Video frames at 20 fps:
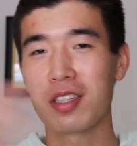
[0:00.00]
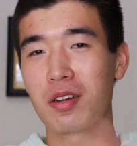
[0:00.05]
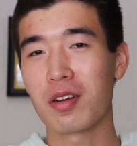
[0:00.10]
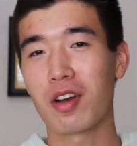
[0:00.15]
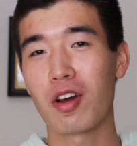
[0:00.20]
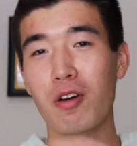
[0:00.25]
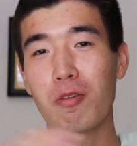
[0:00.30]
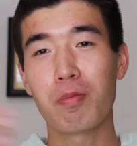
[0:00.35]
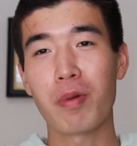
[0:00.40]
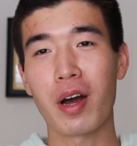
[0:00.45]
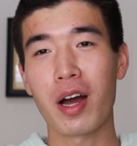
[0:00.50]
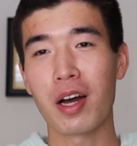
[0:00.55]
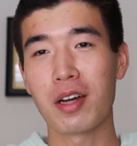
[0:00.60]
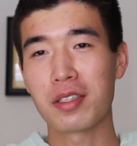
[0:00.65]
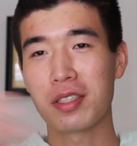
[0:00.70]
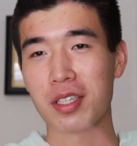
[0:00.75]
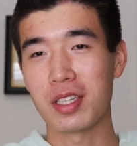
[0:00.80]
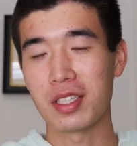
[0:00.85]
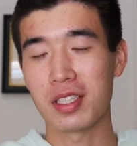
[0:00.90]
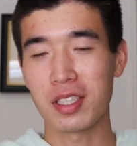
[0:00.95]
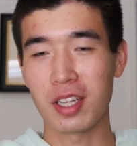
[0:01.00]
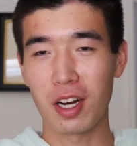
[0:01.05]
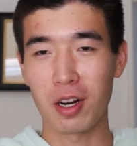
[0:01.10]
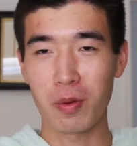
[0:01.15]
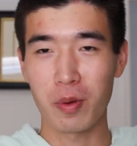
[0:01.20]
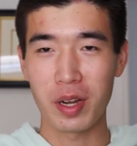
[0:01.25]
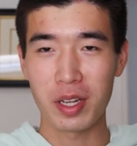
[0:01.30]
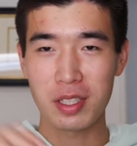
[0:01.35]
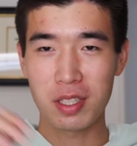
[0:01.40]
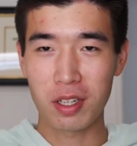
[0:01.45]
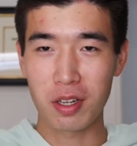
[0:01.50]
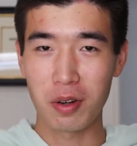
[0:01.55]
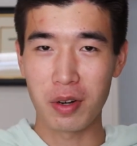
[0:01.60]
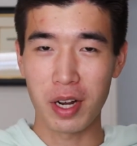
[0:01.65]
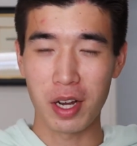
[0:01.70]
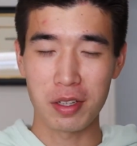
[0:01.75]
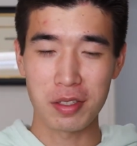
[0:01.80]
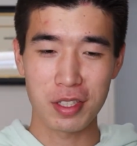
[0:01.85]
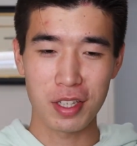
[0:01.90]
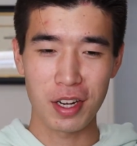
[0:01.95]
to go pile to the stairway to go
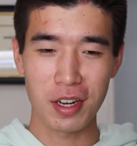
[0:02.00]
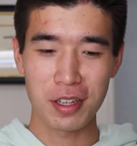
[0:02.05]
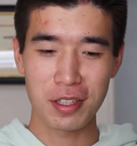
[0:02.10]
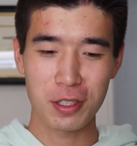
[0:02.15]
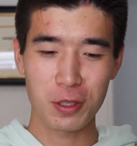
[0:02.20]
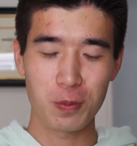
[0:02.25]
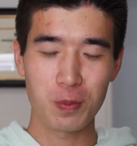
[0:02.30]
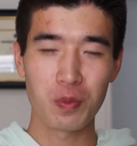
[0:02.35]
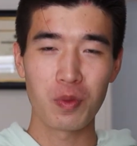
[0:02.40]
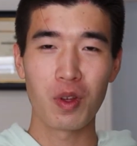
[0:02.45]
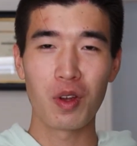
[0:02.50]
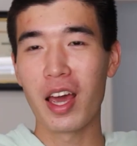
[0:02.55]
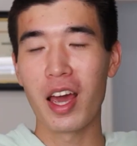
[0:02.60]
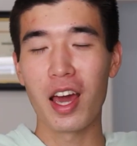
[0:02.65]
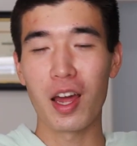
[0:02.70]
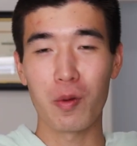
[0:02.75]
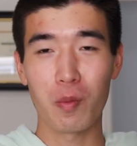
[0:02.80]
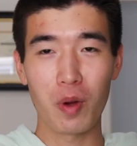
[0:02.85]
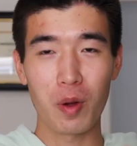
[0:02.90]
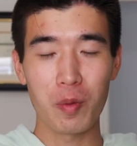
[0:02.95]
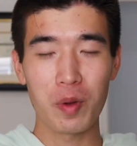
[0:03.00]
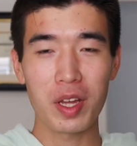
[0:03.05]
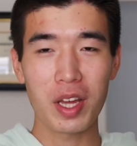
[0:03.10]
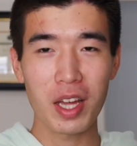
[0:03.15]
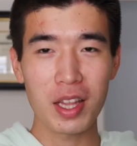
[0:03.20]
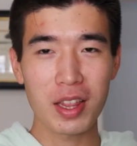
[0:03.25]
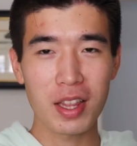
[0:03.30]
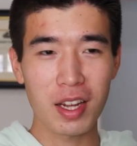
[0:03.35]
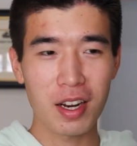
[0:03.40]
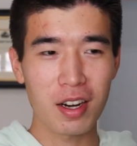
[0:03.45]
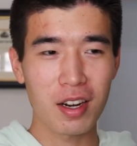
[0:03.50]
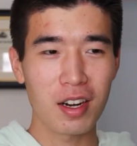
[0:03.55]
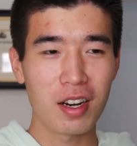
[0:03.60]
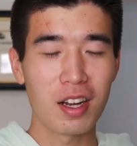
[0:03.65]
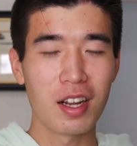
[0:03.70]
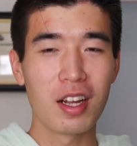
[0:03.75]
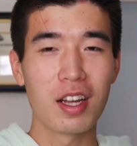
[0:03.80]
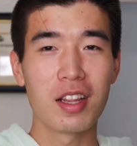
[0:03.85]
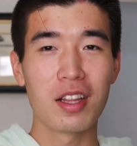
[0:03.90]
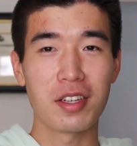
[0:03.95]
downstairs. And when we get there,
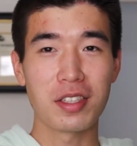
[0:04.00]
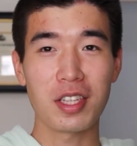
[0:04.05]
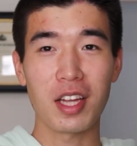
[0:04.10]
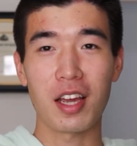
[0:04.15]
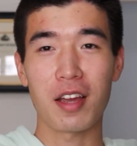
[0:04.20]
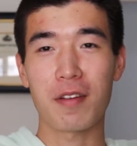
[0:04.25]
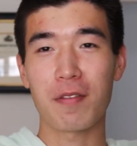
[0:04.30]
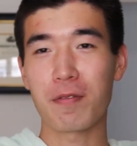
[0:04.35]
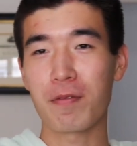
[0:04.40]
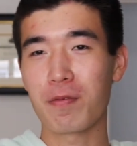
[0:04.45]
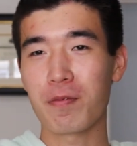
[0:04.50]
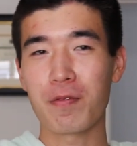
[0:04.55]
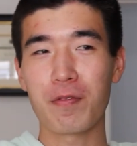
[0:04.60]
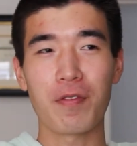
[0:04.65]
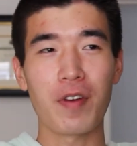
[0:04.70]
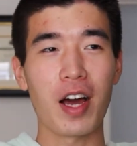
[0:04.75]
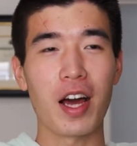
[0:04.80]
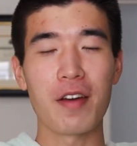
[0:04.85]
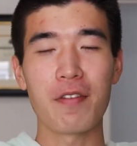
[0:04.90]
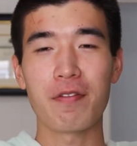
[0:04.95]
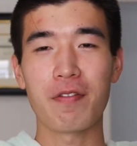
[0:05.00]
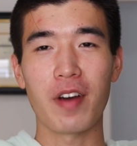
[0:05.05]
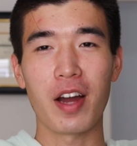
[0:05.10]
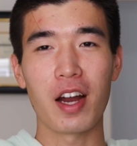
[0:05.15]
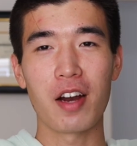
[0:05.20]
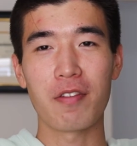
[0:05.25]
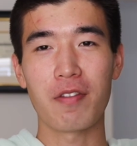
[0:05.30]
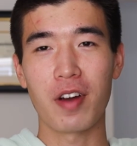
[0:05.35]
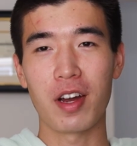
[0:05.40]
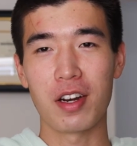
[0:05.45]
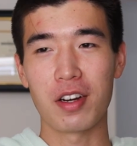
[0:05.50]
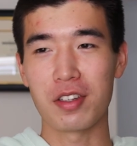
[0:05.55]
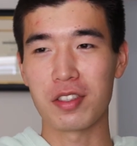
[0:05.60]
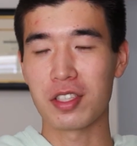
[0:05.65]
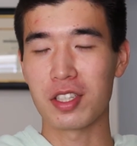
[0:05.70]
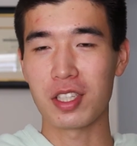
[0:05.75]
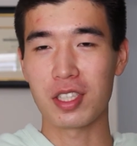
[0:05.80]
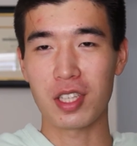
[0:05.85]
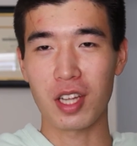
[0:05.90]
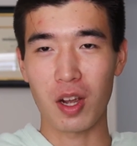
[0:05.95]
there's like five
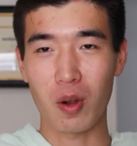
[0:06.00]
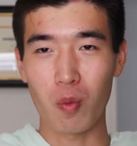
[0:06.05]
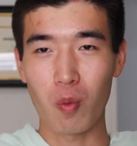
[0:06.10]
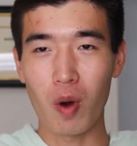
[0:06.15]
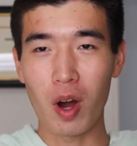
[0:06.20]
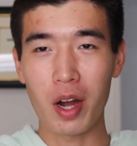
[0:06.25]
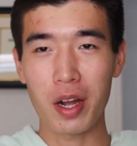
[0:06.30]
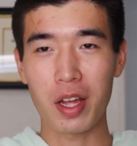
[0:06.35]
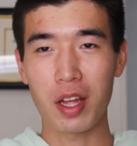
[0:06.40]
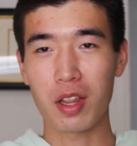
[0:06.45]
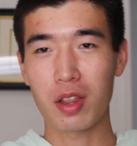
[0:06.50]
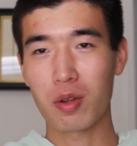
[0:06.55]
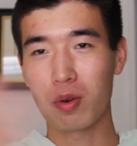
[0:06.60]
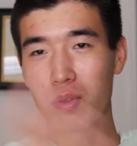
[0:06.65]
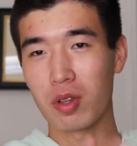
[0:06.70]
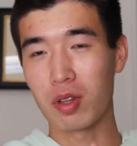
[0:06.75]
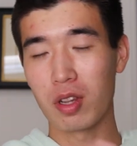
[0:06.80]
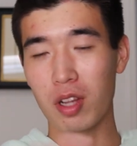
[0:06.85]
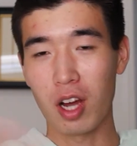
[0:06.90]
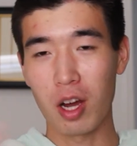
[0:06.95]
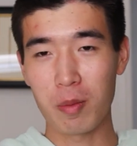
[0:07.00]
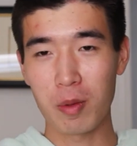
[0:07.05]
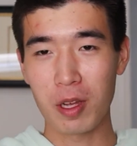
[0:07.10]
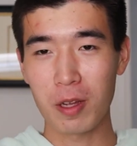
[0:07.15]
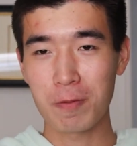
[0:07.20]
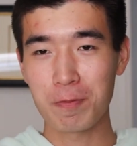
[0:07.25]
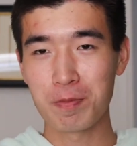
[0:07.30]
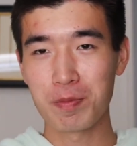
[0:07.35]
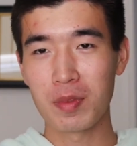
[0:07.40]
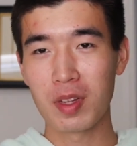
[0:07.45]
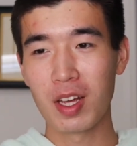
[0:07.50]
firefighters just like walking through the lobby.